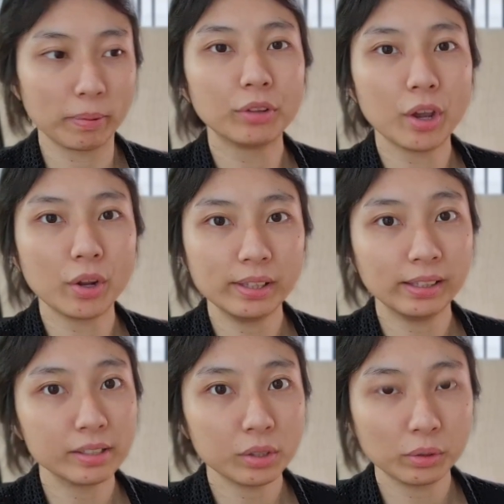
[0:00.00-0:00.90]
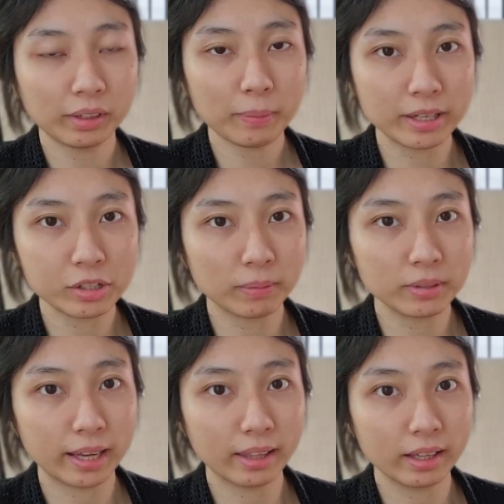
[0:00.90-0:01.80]
The only thing that's holding the bench top
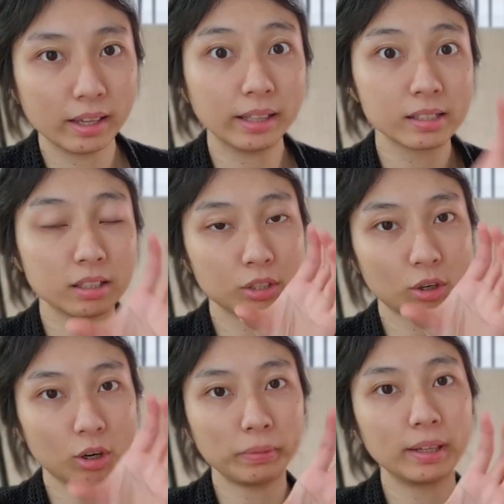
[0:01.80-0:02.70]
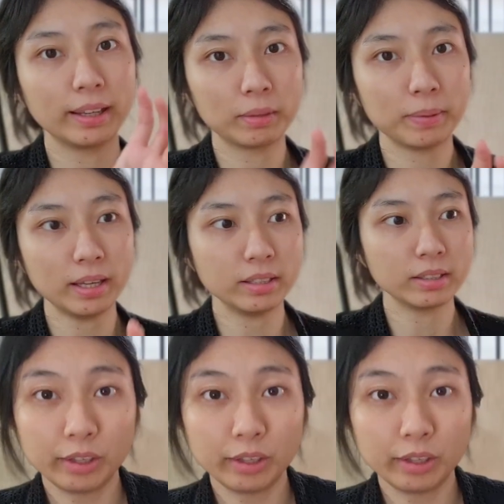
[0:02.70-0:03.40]
together is the top of the leg piece.